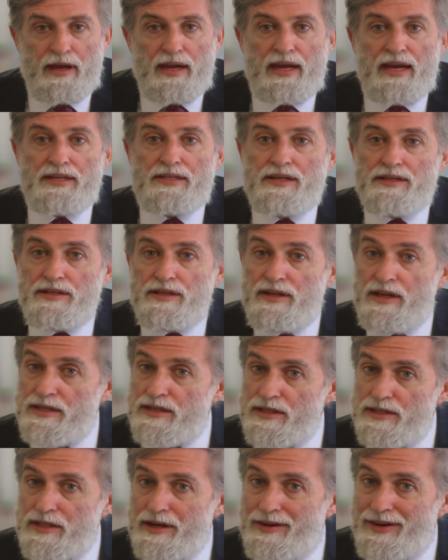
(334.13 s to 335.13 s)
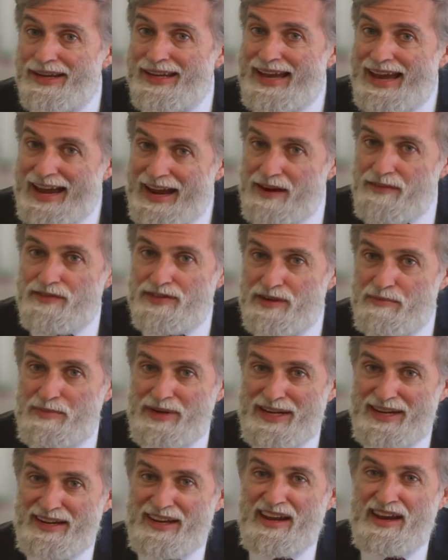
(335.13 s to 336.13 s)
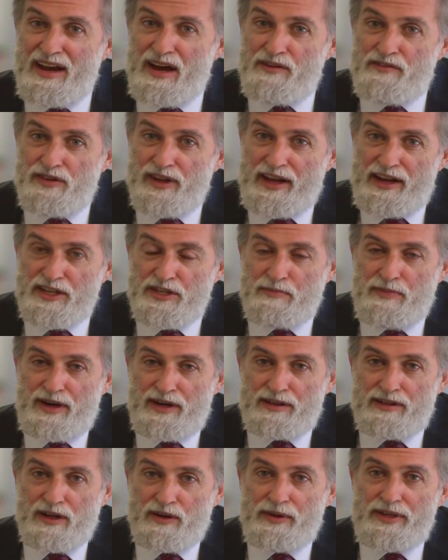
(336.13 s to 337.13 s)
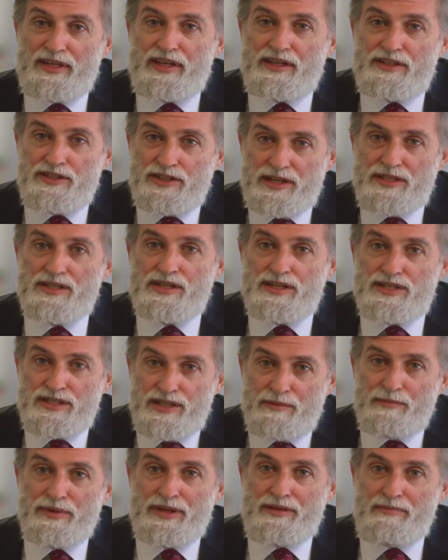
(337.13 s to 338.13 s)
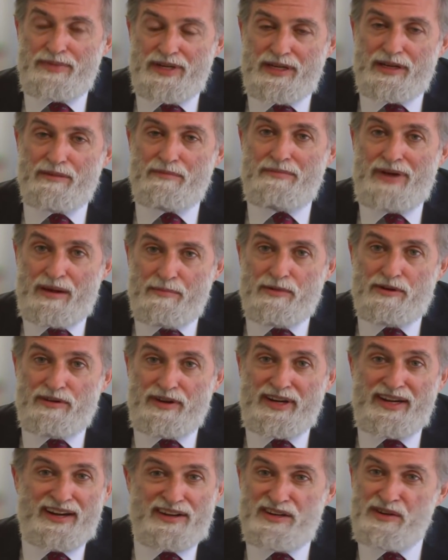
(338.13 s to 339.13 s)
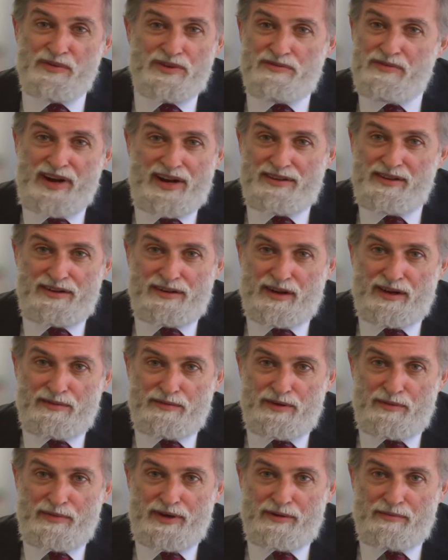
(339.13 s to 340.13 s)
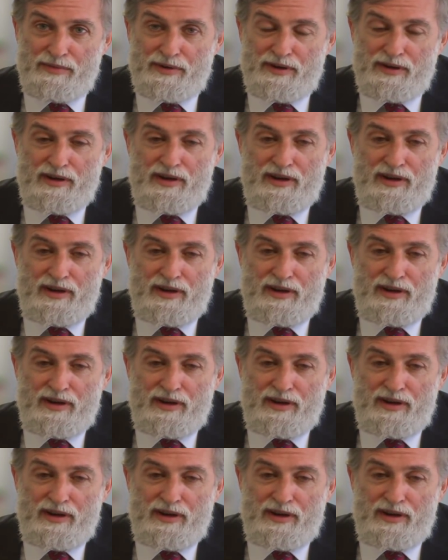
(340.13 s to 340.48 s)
It doesn't necessarily have to be a flashback, though. It can just simply be a memory, and you would rather not remember.